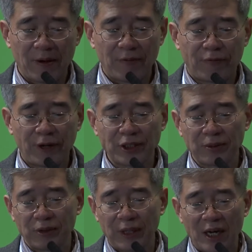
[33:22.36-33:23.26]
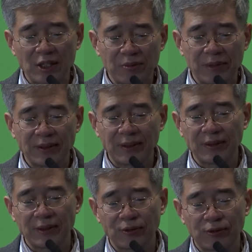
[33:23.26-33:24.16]
fraction of knowledge-based
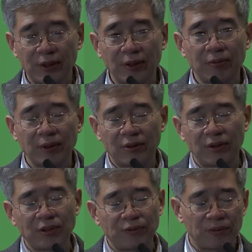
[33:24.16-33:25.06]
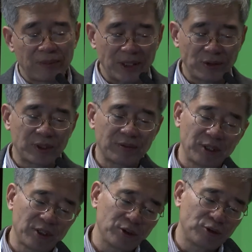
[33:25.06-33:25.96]
industry, transformation of
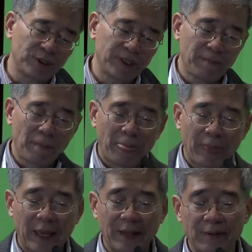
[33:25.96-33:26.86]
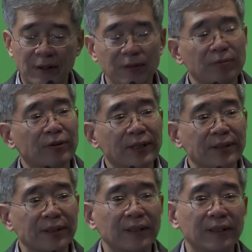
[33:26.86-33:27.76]
industry, and the urban
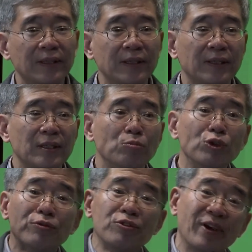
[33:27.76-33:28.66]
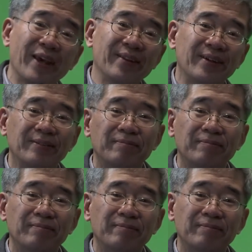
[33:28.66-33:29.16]
rent move together.